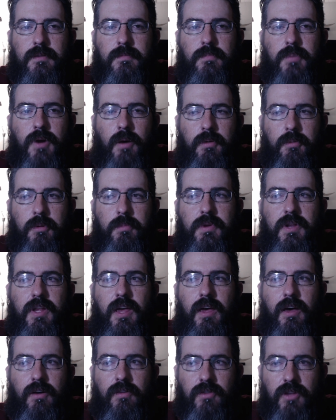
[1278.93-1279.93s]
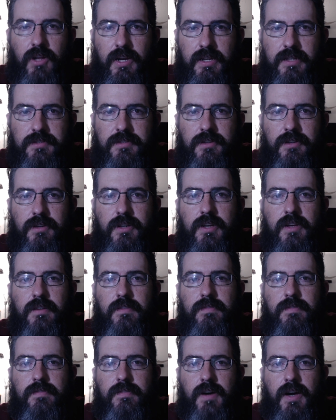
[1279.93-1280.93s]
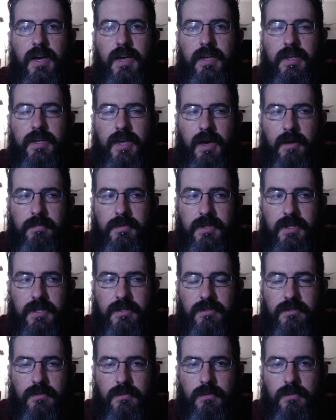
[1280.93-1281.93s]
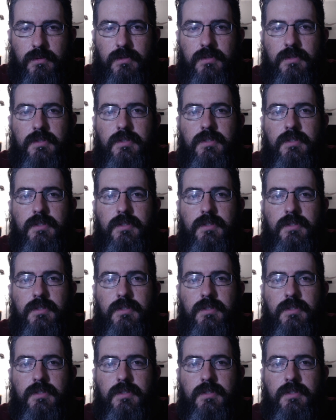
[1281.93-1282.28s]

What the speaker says: Probably would have been a hell of a lot easier if I kept in school.